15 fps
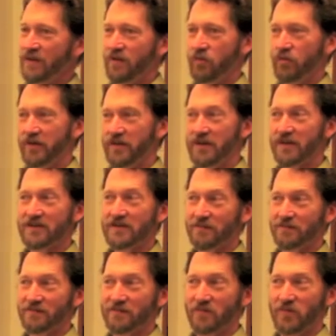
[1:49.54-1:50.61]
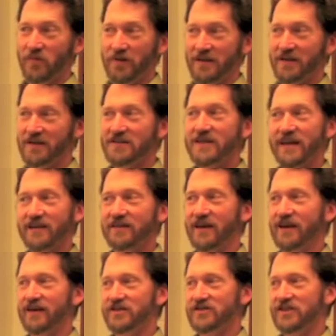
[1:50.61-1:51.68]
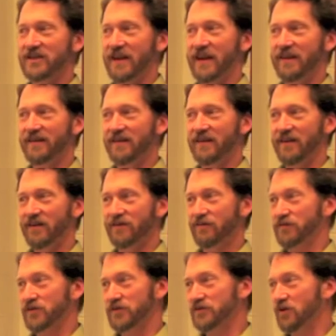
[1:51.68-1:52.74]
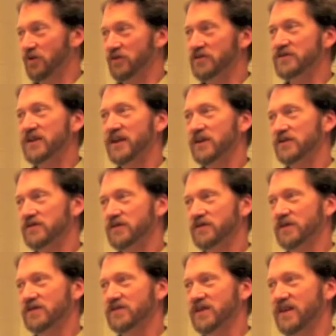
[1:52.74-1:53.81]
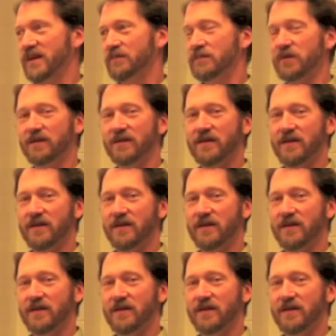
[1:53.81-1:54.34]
Within a technology for solar cells, for example,